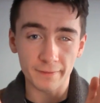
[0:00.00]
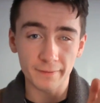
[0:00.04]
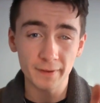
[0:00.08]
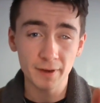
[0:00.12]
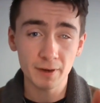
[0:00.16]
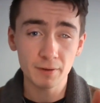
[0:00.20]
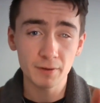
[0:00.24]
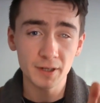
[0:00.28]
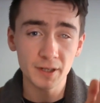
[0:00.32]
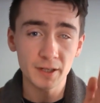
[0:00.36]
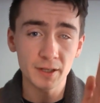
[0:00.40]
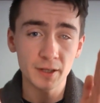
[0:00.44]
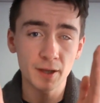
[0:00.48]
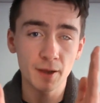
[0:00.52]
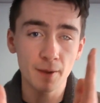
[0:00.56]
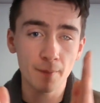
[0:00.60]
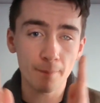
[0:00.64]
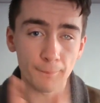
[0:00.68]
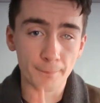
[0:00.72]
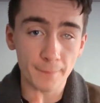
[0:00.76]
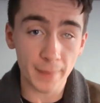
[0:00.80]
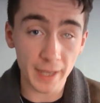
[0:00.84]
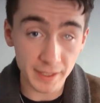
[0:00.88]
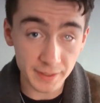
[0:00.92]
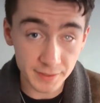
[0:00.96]
very
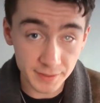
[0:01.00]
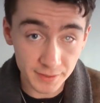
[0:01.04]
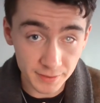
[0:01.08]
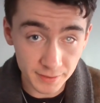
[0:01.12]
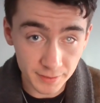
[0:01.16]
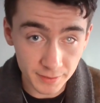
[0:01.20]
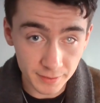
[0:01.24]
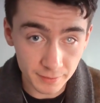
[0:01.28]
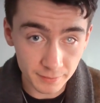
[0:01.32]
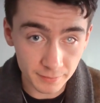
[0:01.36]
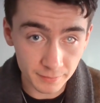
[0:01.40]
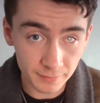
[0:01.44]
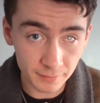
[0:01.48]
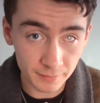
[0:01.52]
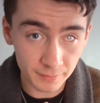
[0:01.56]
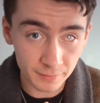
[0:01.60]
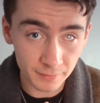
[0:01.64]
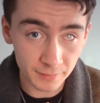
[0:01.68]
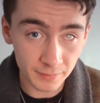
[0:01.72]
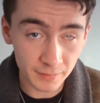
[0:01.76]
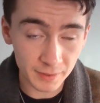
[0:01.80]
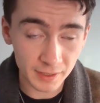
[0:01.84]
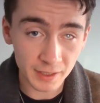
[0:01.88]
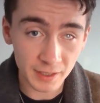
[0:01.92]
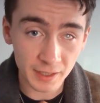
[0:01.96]
best.
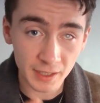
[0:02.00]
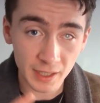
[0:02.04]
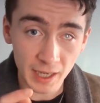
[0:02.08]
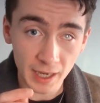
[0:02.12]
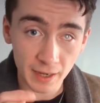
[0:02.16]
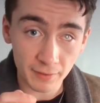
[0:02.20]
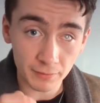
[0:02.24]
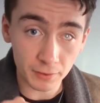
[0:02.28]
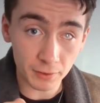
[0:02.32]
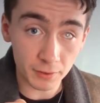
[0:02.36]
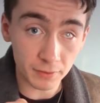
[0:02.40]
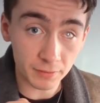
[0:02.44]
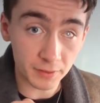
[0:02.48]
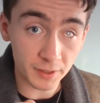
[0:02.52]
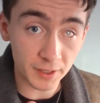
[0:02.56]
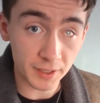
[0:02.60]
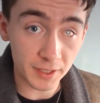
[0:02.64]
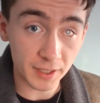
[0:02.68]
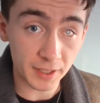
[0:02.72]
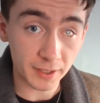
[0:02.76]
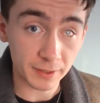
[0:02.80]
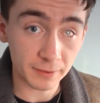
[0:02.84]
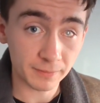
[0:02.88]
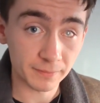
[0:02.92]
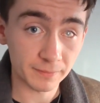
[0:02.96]
Have a lovely
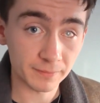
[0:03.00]
day.